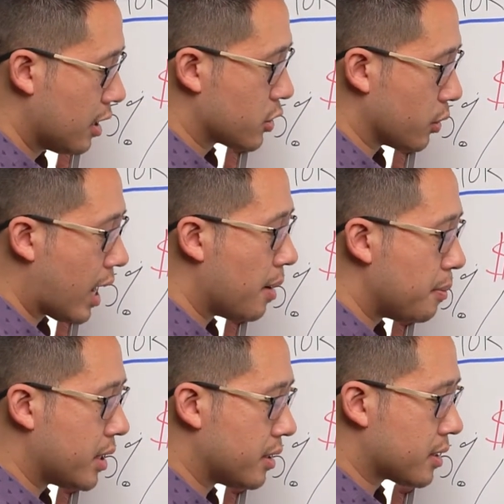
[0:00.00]
So that
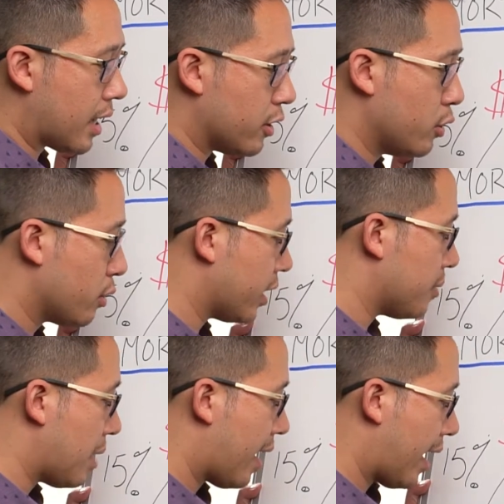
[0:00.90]
means that you
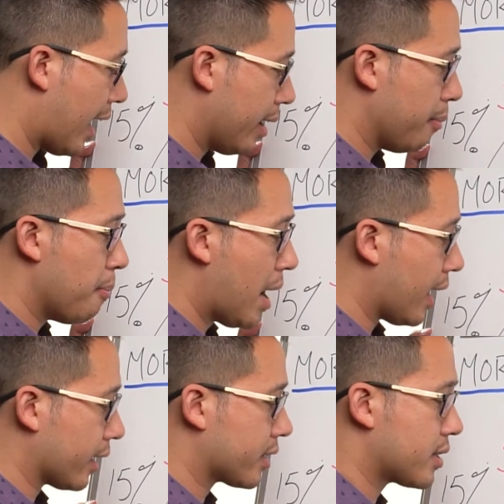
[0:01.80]
can, at
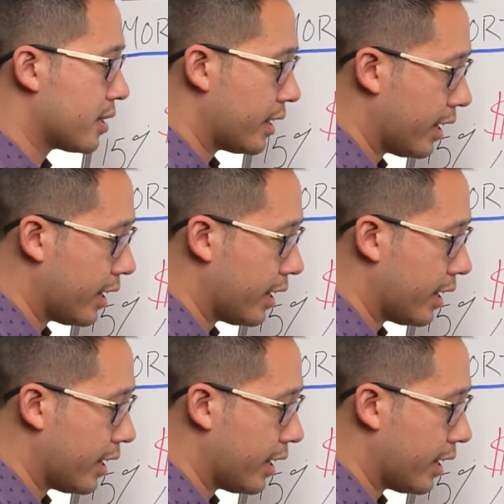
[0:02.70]
max,